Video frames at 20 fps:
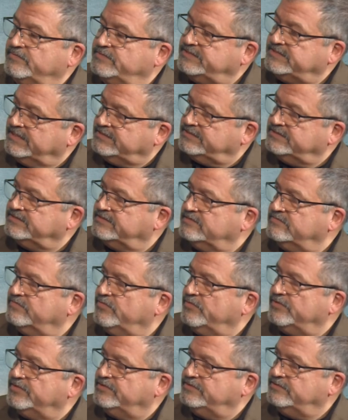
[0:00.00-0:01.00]
census is
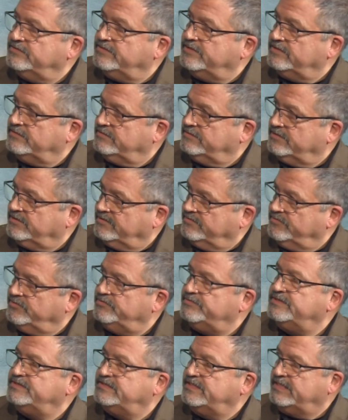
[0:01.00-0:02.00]
important to the
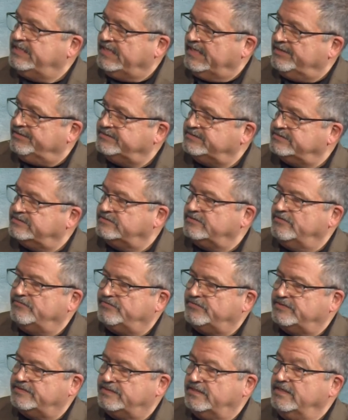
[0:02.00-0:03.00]
communities, the counties, and so
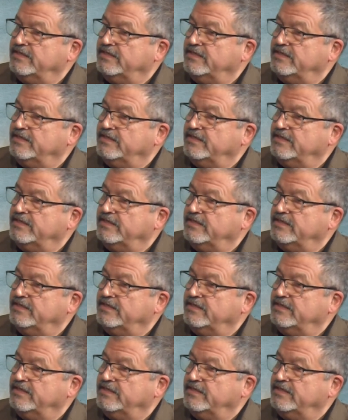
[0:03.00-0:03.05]
forth.